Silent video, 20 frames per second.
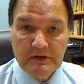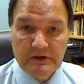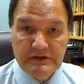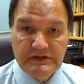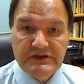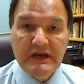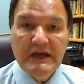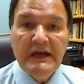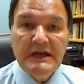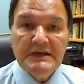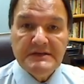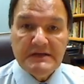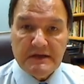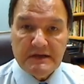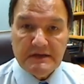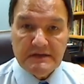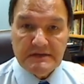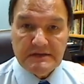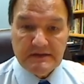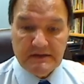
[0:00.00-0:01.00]

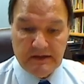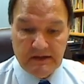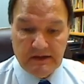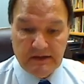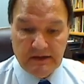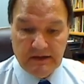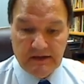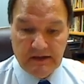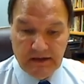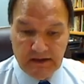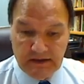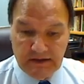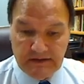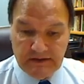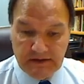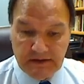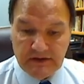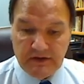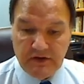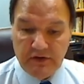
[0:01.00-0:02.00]
Jesus is
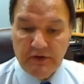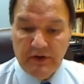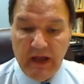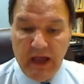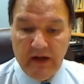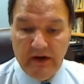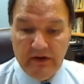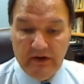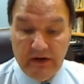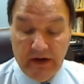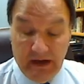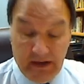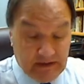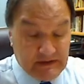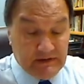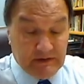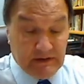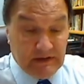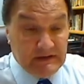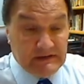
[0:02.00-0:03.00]
this creator, and
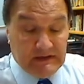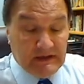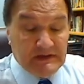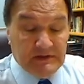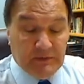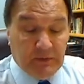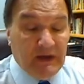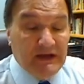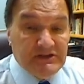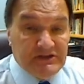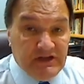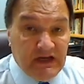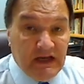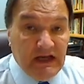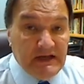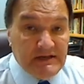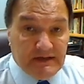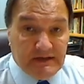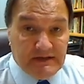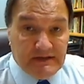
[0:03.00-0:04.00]
it's why
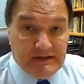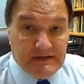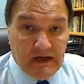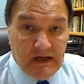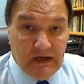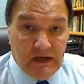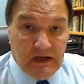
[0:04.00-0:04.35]
Jesus